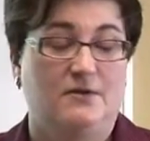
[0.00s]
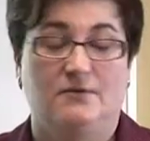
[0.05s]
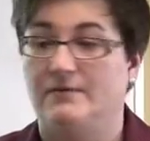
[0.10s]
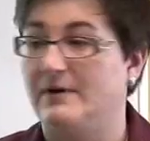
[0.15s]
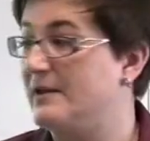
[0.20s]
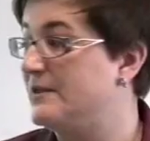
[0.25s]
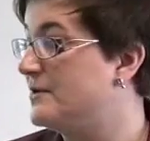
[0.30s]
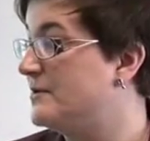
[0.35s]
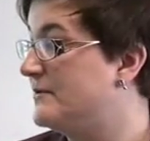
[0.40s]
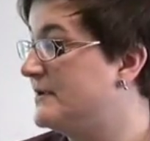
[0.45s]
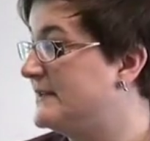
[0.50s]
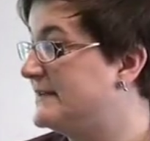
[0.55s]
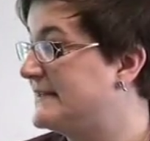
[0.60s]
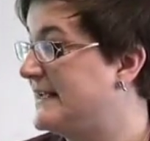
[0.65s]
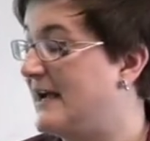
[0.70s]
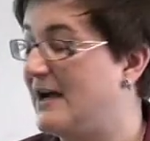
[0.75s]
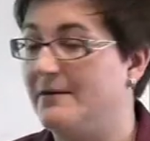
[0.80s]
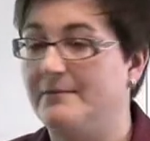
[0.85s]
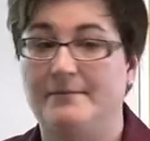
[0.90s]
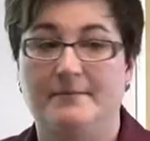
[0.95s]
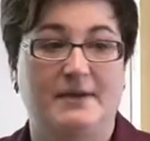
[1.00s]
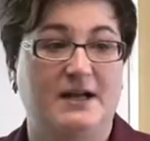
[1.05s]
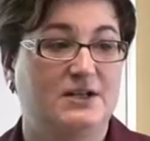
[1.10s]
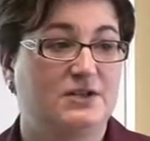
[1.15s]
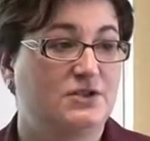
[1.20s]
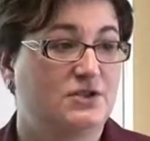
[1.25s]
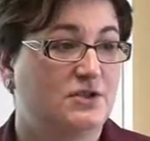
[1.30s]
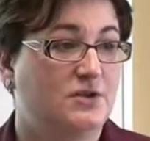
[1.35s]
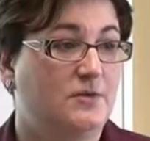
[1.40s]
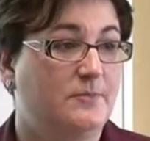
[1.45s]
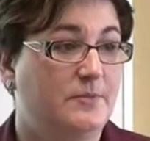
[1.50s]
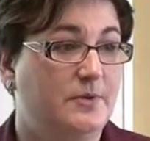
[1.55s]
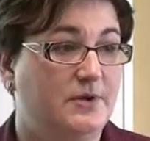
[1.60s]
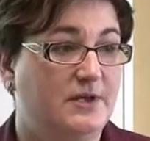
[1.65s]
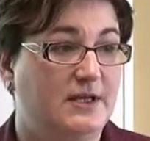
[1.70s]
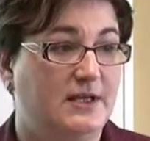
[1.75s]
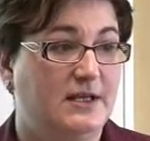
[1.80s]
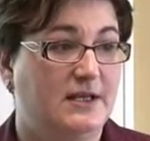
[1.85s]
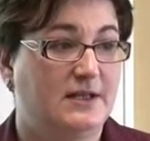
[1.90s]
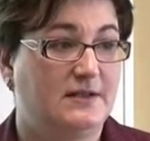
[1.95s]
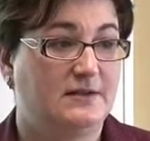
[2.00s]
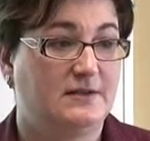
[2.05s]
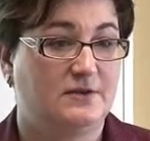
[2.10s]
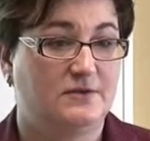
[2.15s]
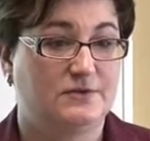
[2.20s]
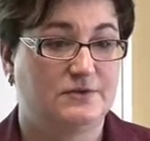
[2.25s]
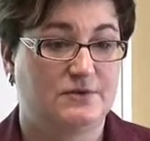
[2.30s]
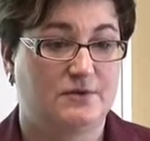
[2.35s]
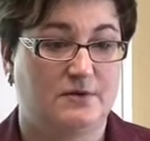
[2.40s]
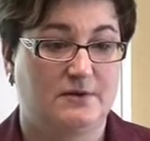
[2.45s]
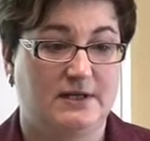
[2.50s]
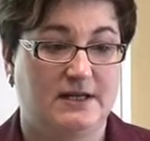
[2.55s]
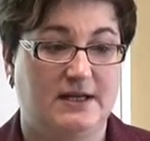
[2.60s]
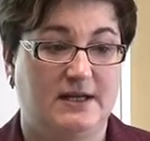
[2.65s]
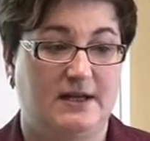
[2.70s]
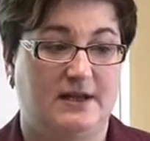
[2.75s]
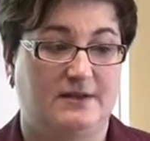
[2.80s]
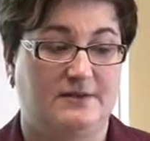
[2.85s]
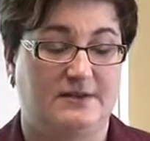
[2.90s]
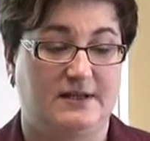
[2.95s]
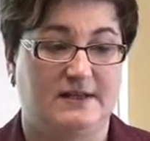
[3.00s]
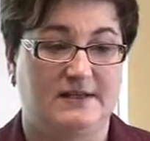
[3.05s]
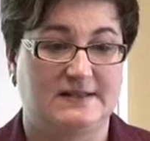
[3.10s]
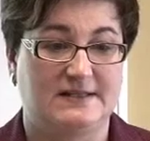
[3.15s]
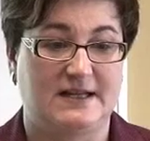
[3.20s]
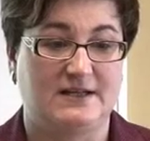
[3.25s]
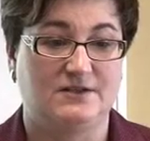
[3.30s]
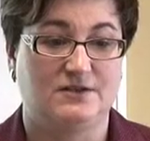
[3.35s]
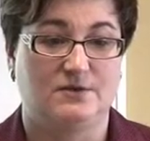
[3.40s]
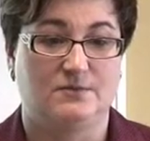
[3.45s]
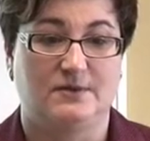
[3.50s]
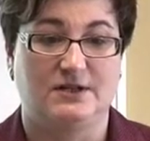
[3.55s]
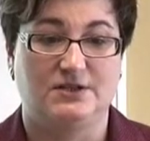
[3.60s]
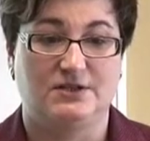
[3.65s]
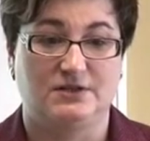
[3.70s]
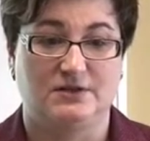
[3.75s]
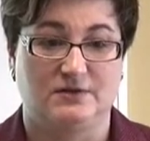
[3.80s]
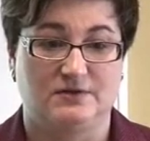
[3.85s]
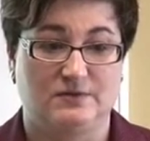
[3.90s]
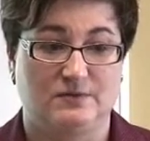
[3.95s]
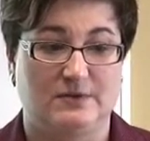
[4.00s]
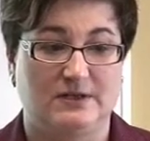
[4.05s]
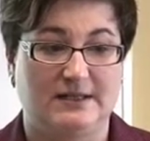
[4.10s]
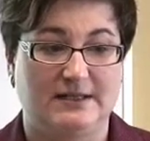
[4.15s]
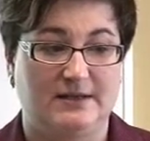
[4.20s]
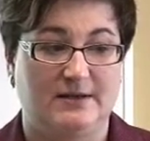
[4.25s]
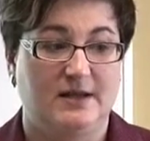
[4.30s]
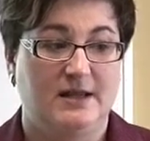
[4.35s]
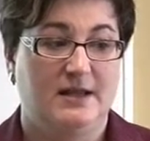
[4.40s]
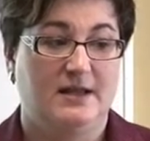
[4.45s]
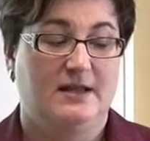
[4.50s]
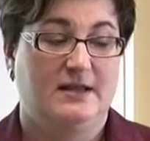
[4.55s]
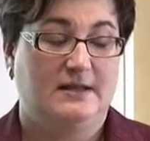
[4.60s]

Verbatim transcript: whether it's how much you're putting in your story, the extent to which it's really